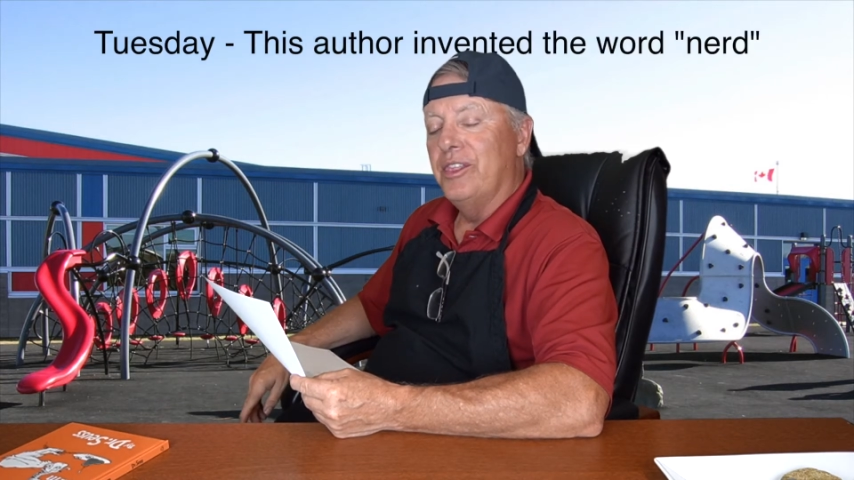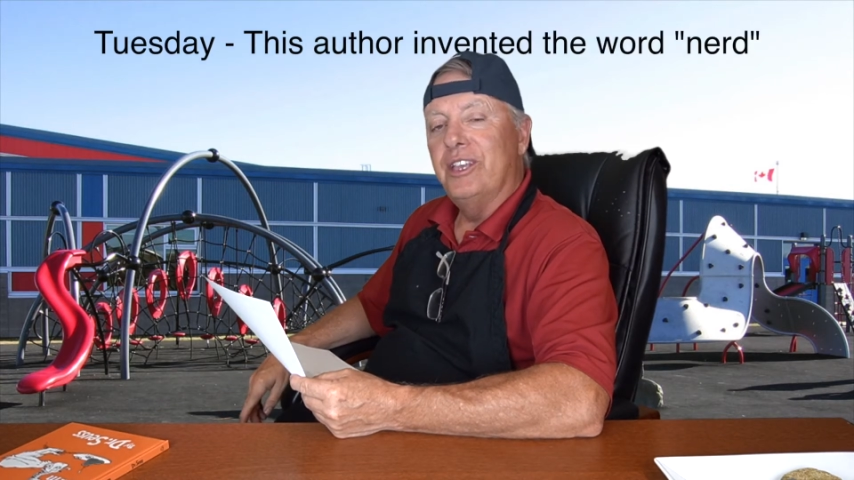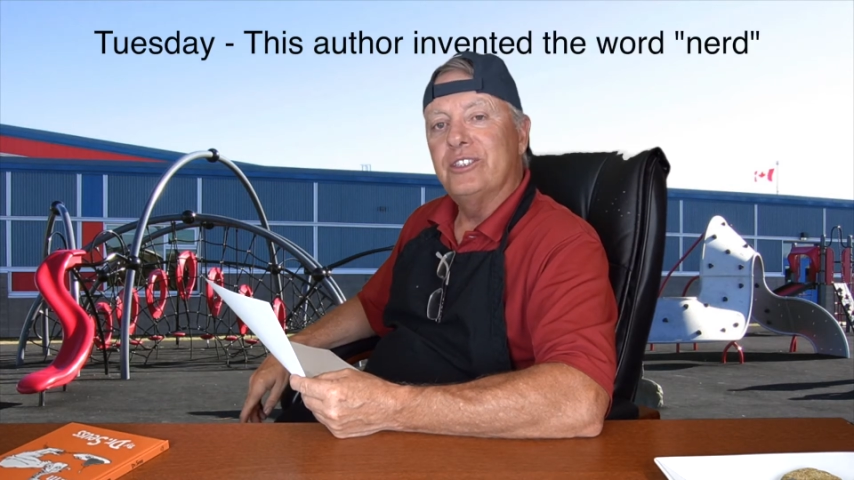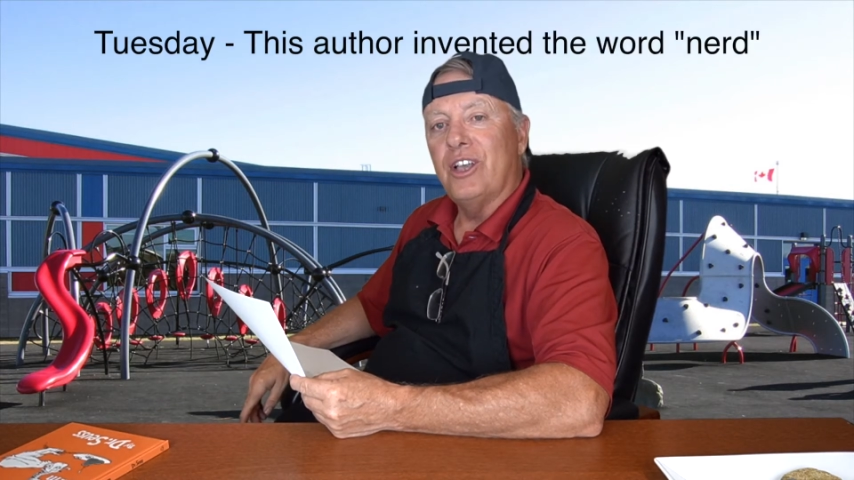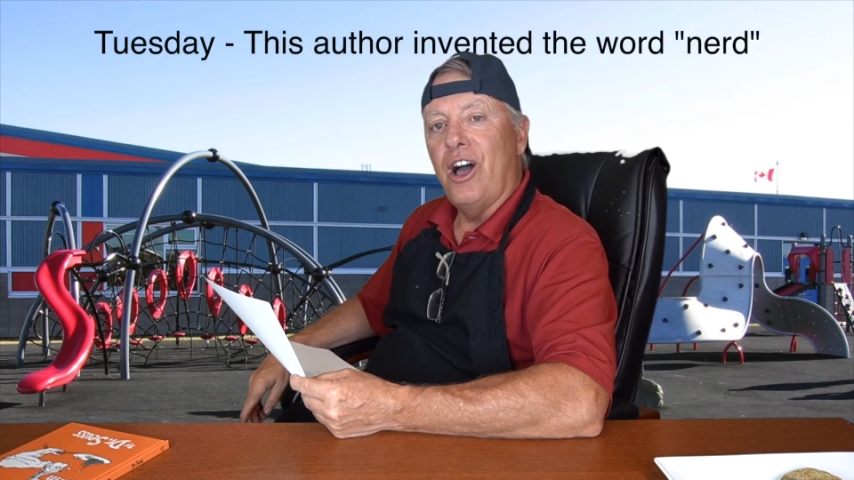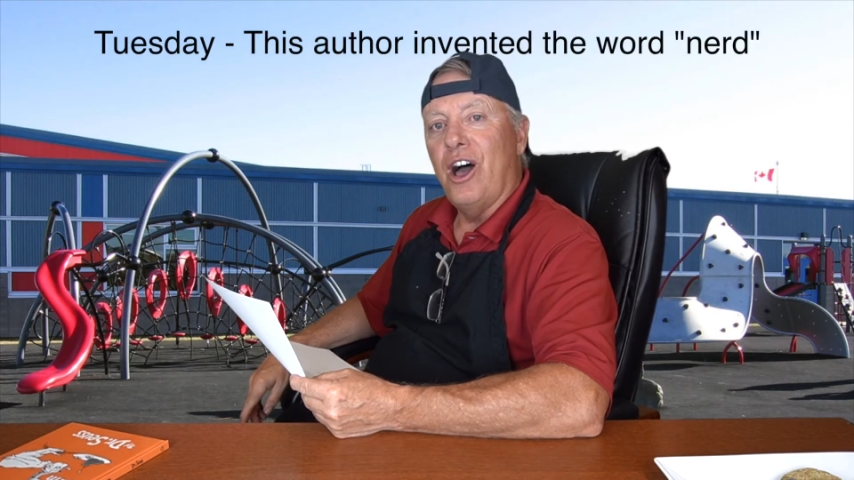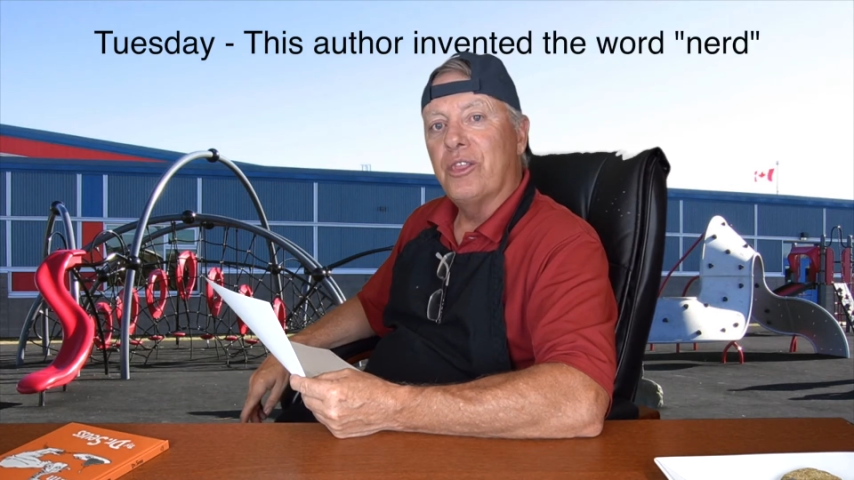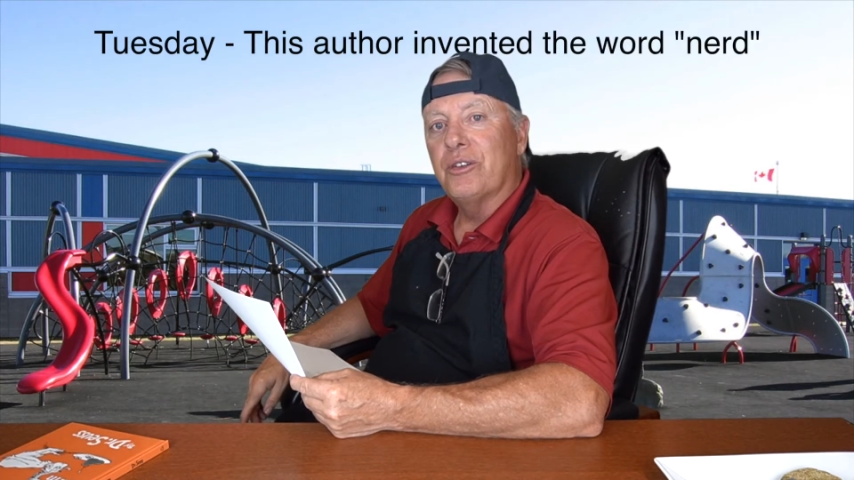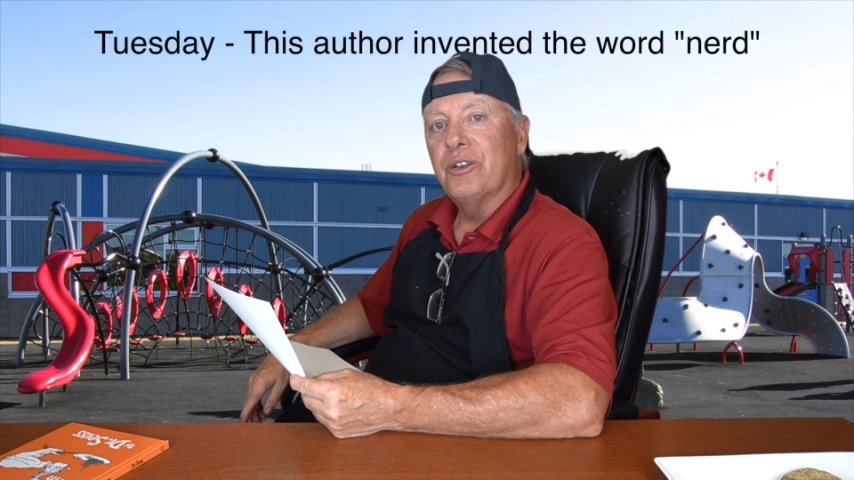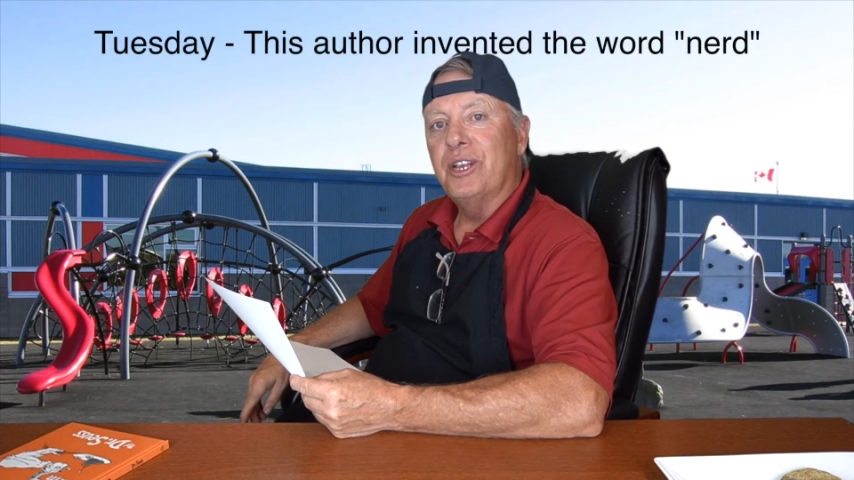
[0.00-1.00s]
This
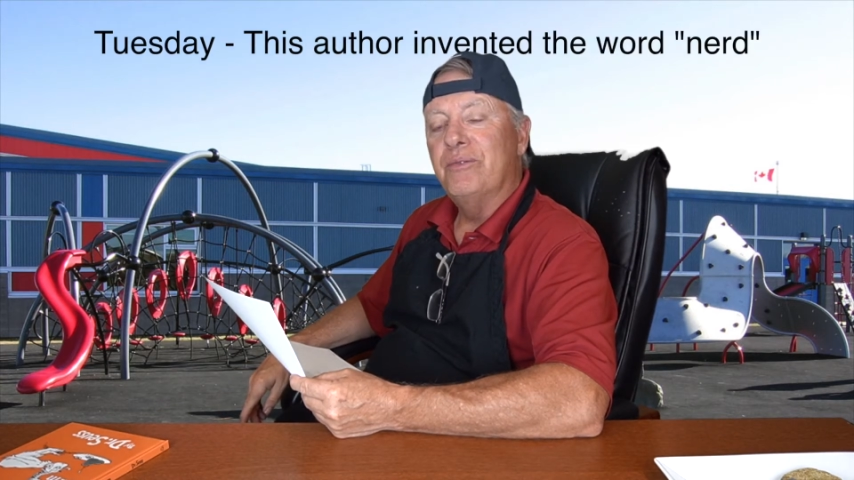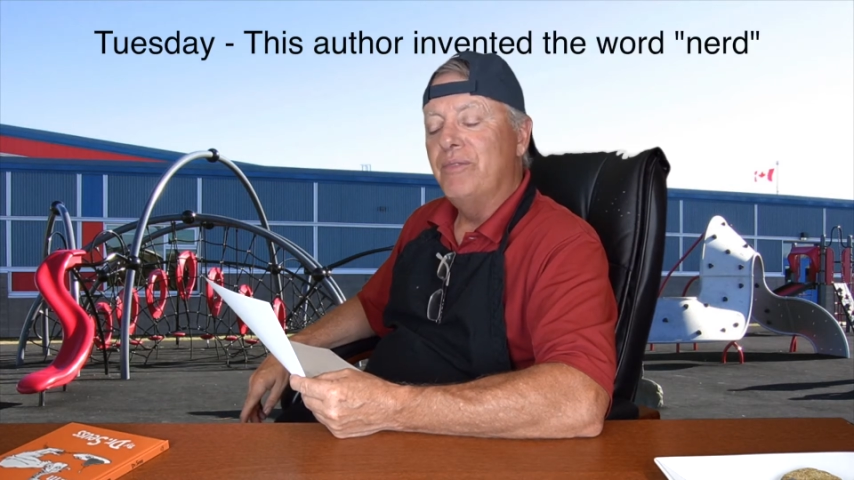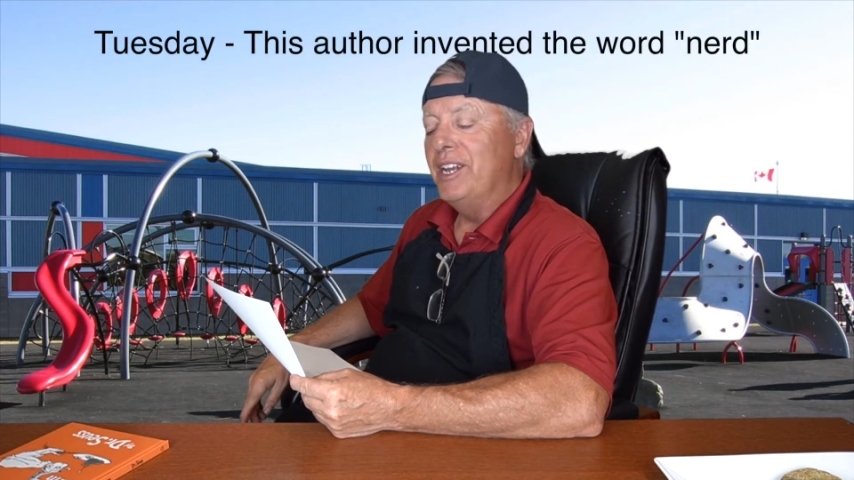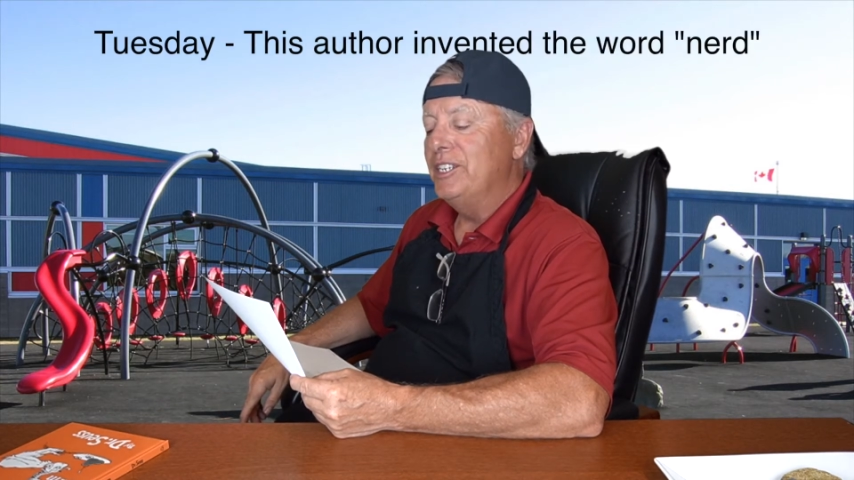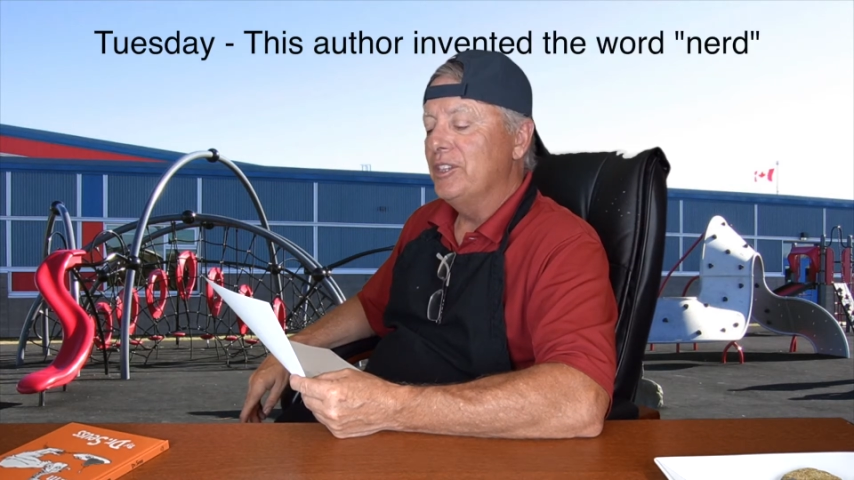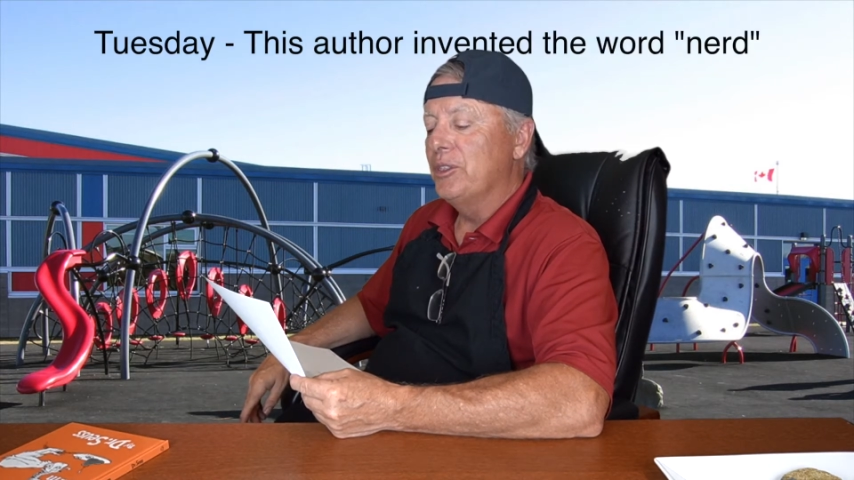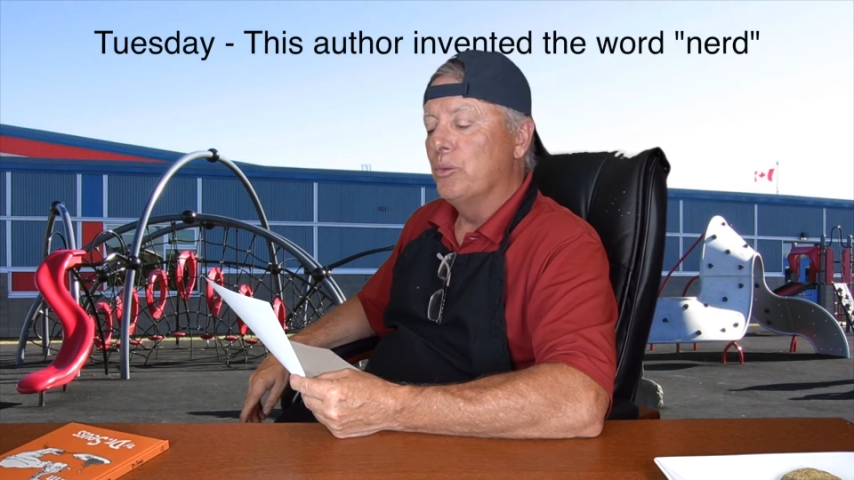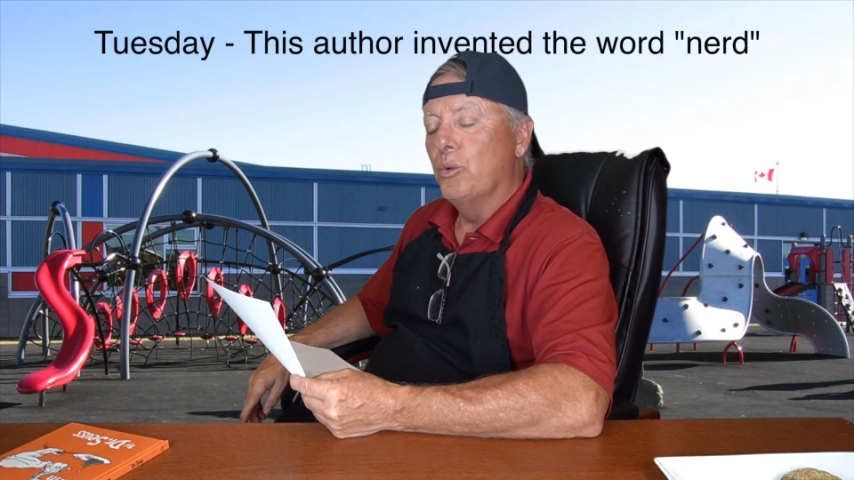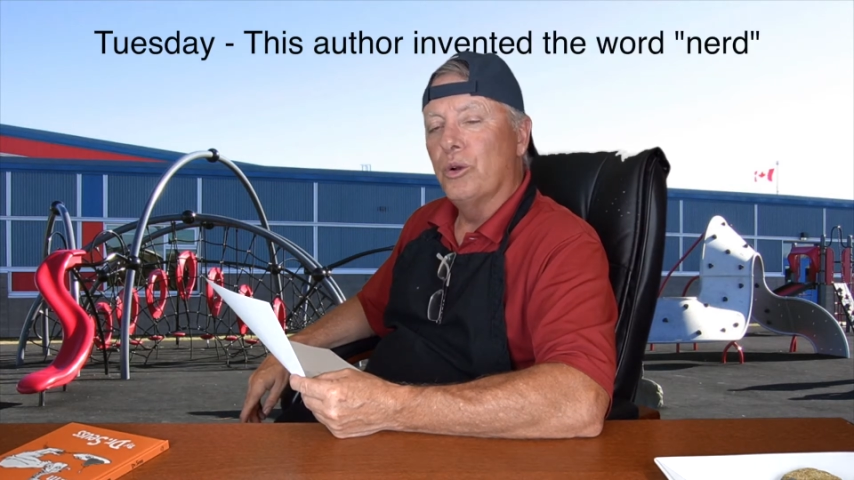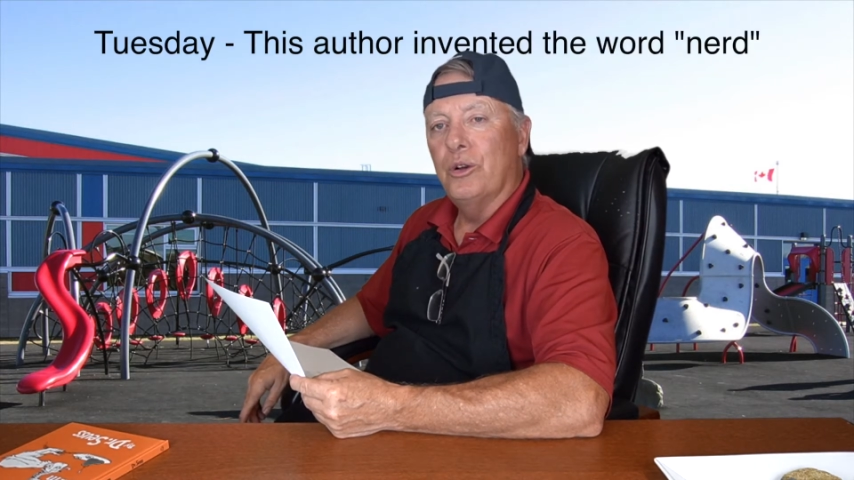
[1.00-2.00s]
author invented the
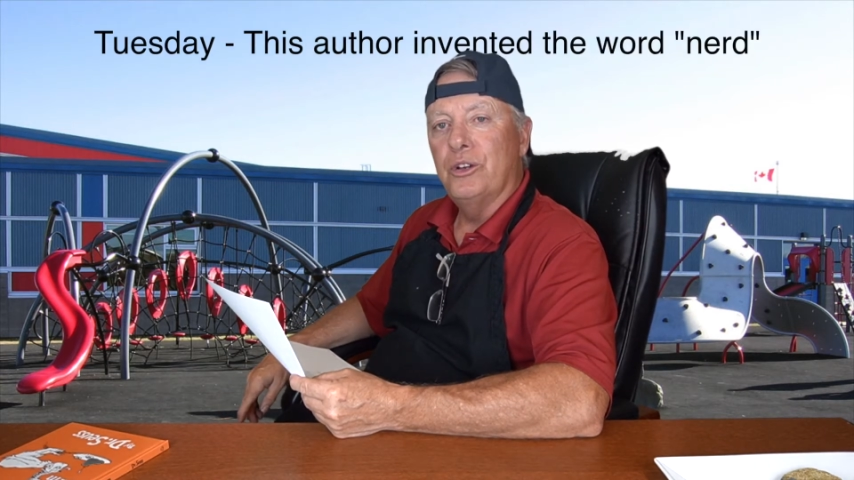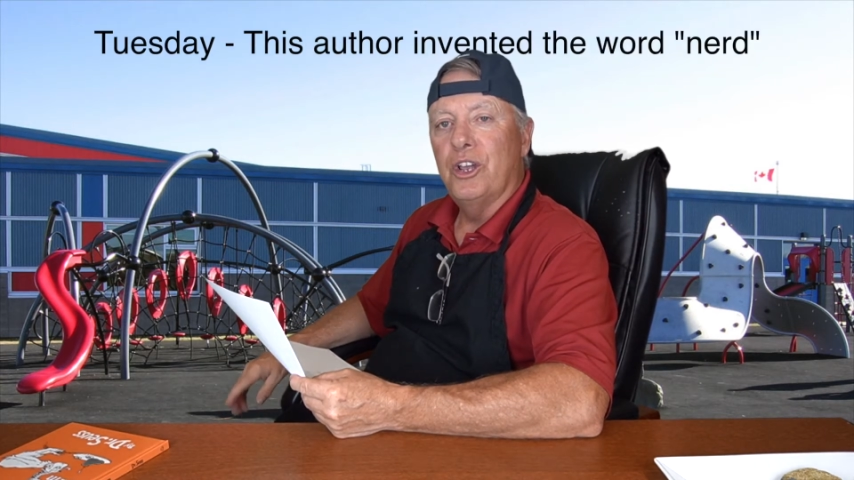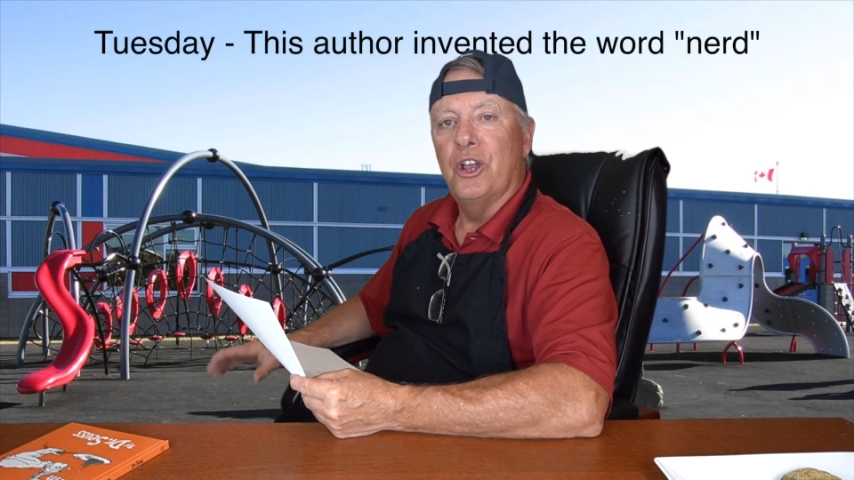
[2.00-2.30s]
word